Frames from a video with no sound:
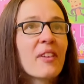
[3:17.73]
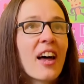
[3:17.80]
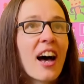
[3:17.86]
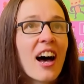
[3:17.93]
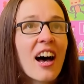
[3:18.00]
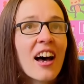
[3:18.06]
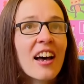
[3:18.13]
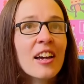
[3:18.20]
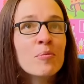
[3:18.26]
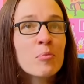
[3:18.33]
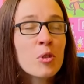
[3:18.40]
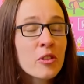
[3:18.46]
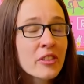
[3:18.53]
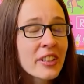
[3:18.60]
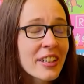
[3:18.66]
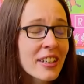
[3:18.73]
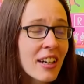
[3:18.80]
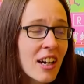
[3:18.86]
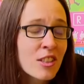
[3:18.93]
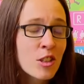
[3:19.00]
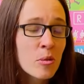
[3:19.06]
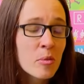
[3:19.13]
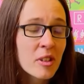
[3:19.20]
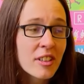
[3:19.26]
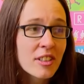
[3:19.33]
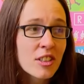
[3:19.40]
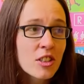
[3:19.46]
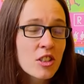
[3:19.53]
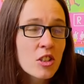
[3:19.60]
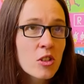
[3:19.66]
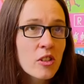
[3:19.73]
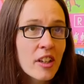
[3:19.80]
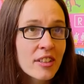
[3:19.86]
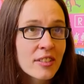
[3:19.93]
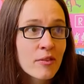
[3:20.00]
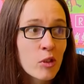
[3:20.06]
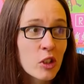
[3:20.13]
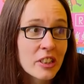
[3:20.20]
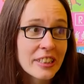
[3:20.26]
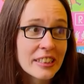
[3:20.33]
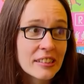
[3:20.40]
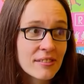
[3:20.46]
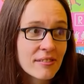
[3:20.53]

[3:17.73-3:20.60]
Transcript: I moved here October 2014.